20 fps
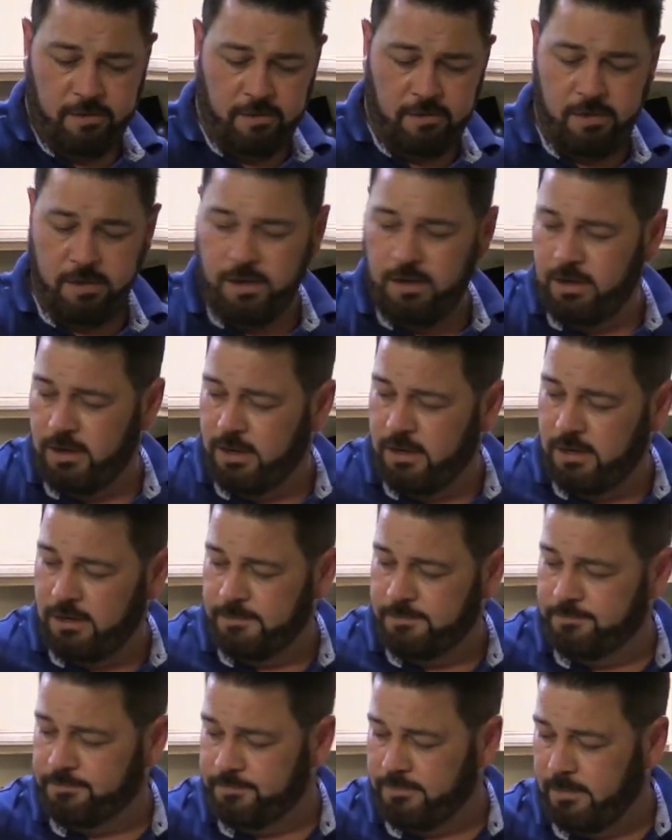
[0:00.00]

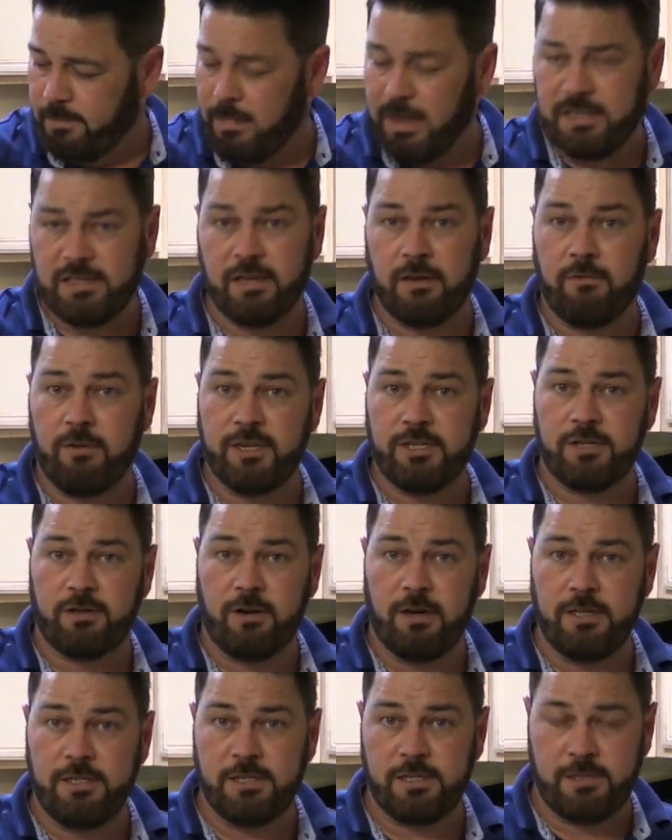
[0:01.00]
the Mexican
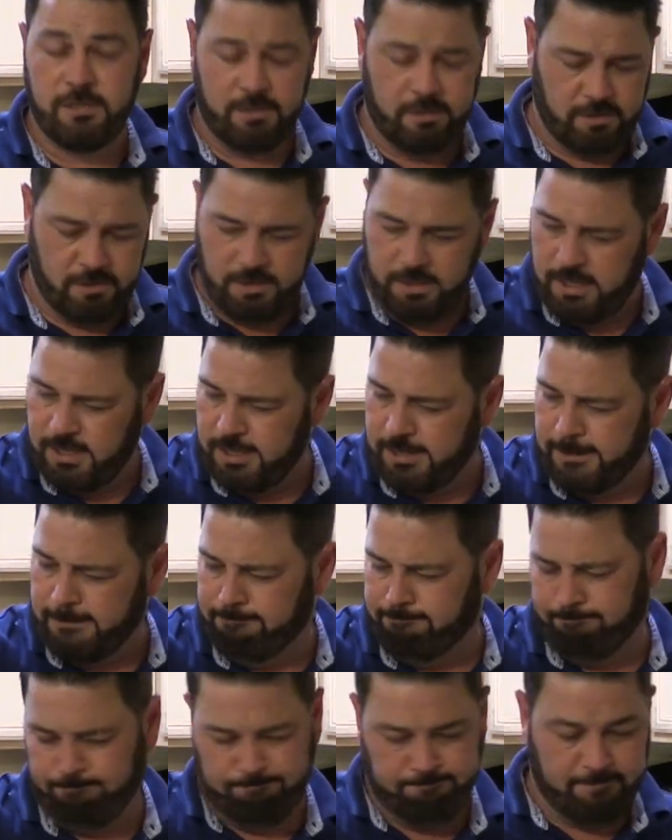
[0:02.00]
restaurants,
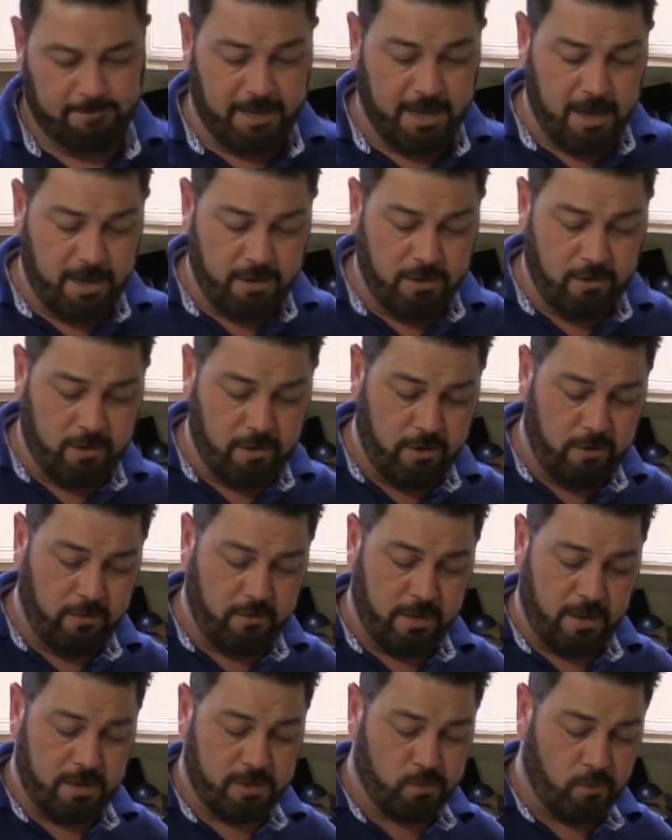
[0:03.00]
yeah, you can use
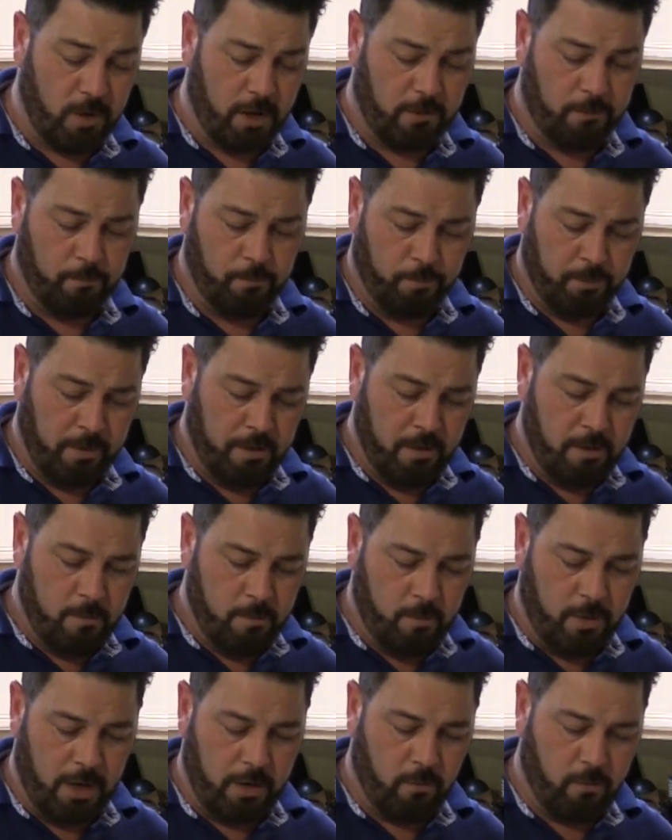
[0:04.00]
that as well.
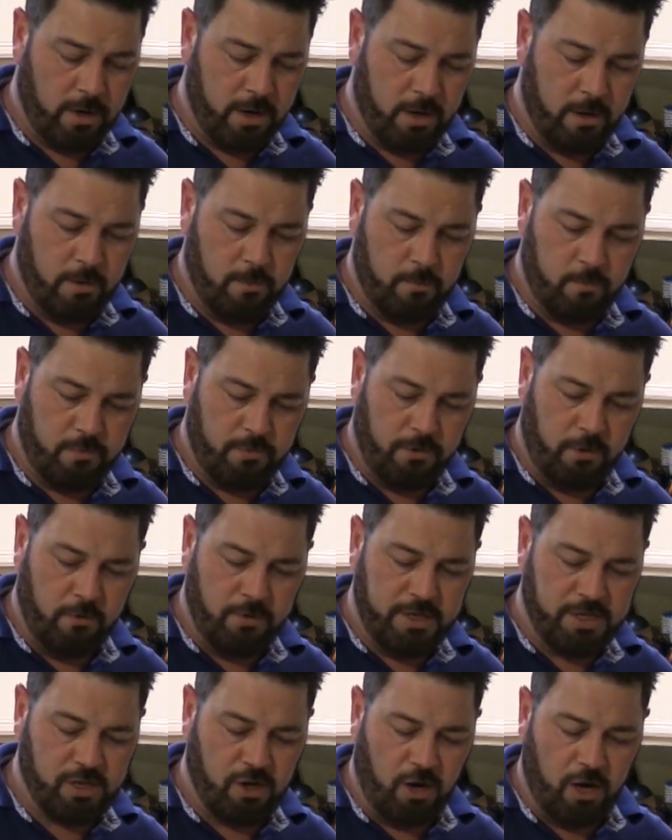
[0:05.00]
But we're gonna throw
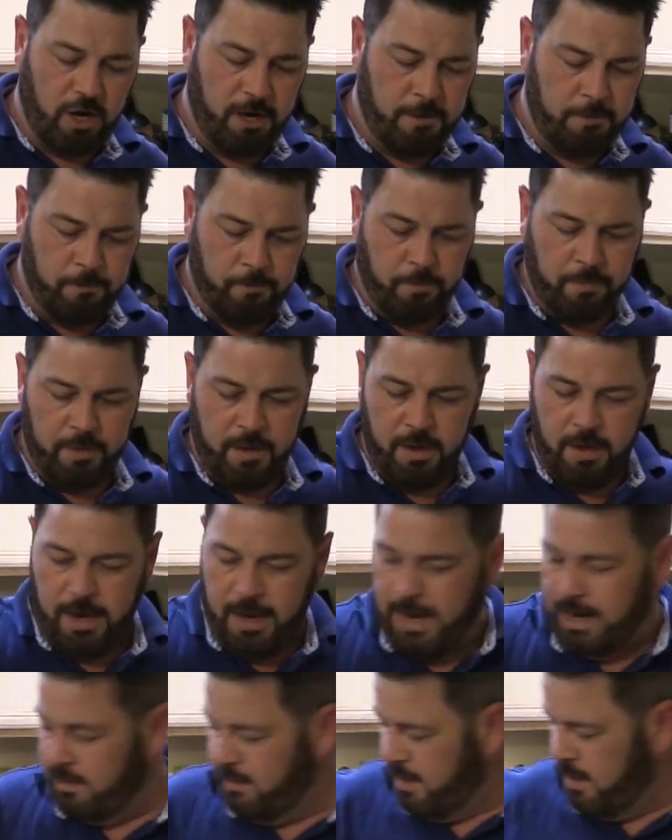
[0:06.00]
these on
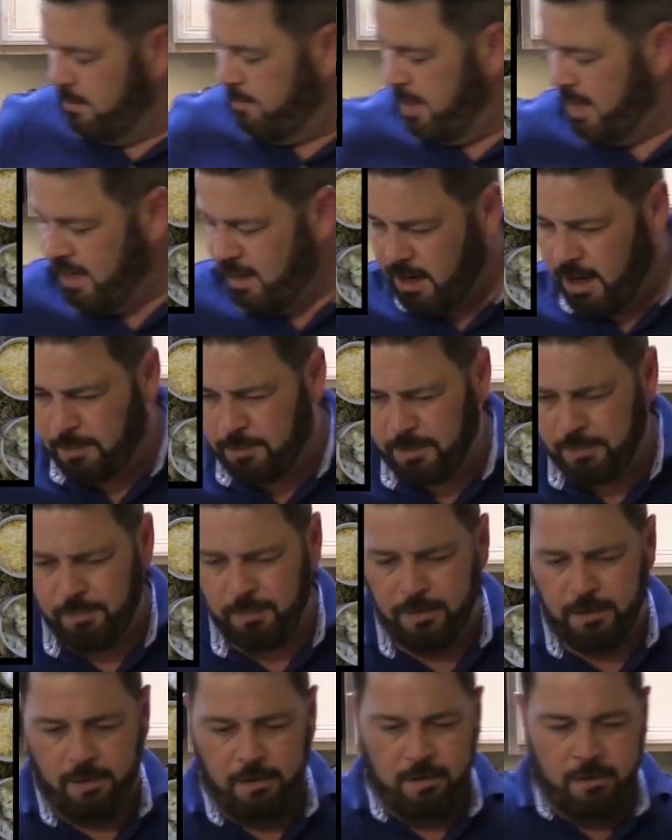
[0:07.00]
and let them heat up.
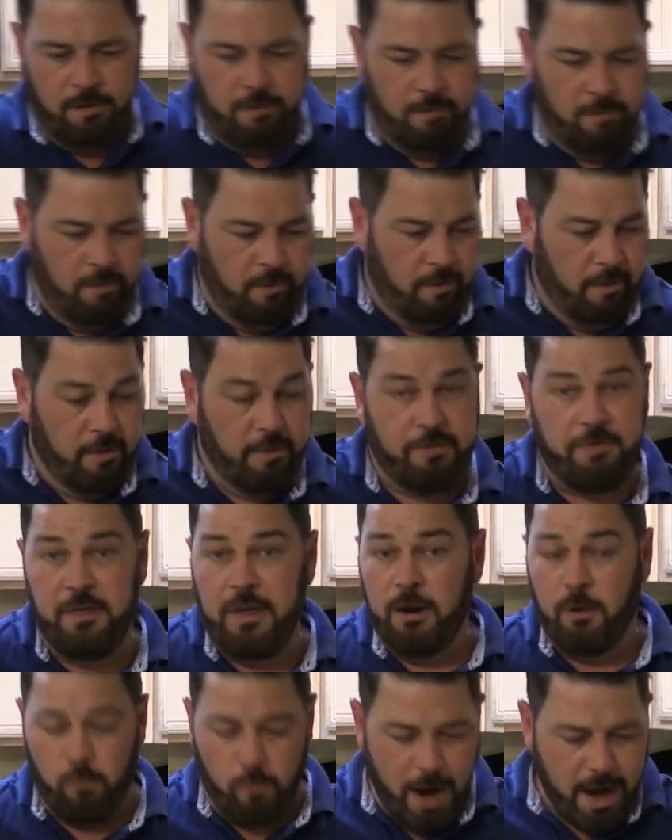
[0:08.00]

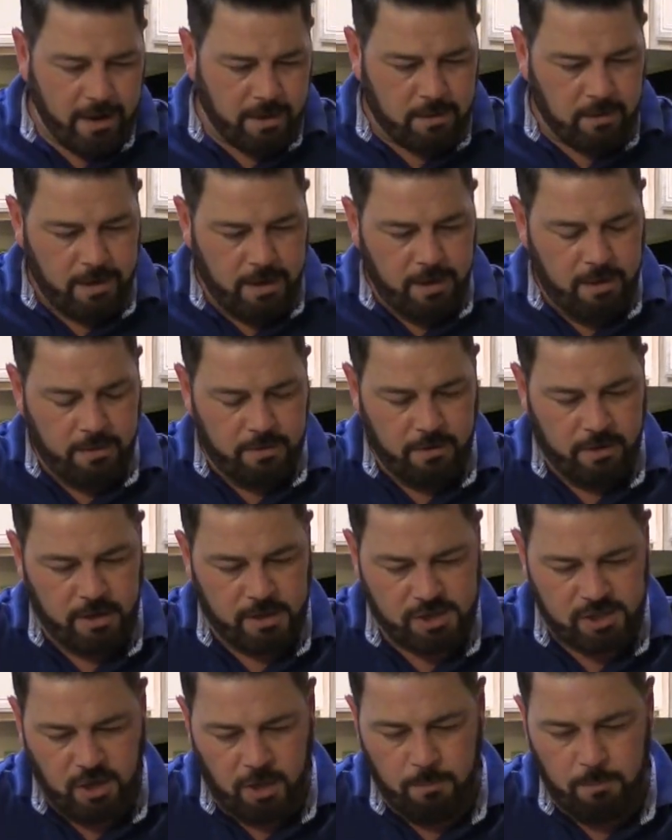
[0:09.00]
Theoretically, they're gonna
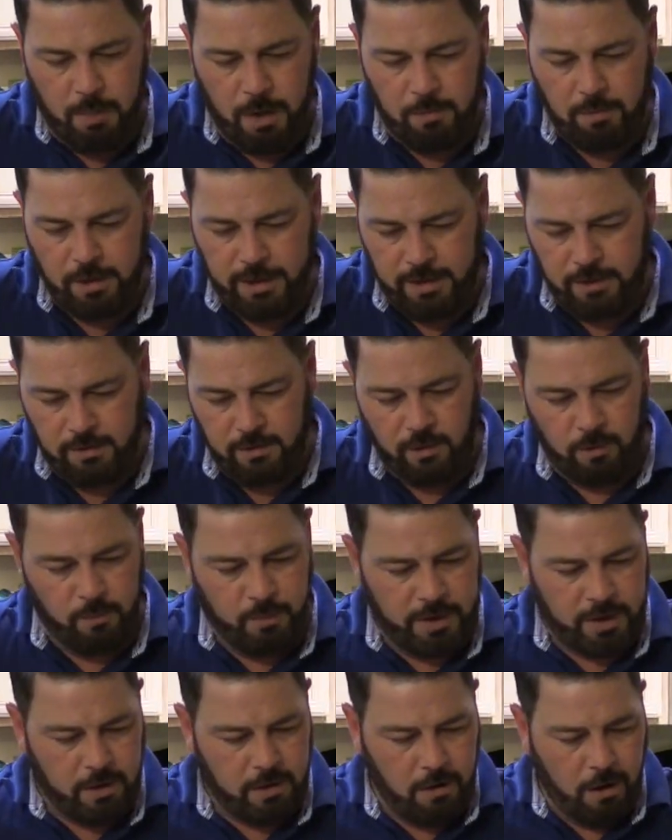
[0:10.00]
start bubbling a little
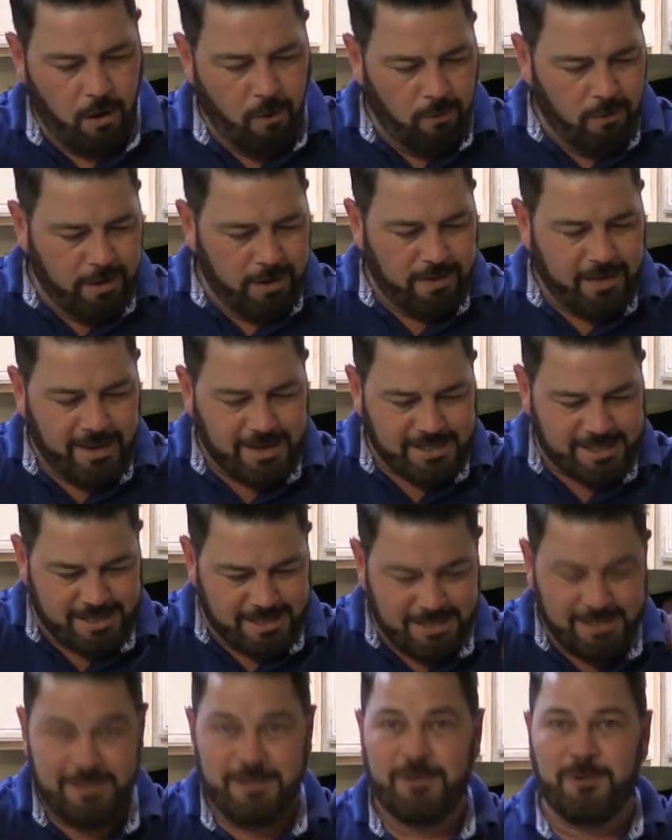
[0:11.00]
bit. Oh, look at
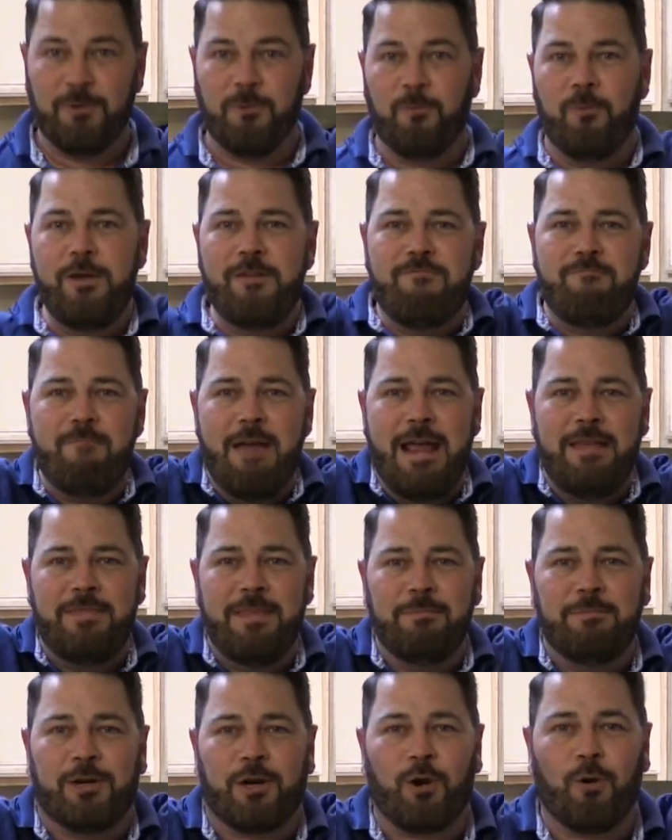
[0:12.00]
this! We've made
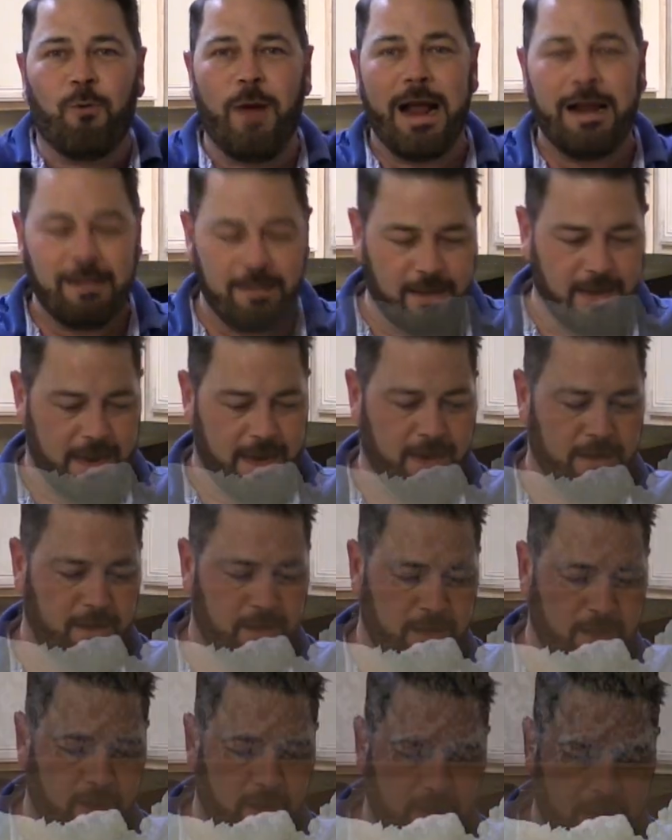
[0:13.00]
them correctly. You're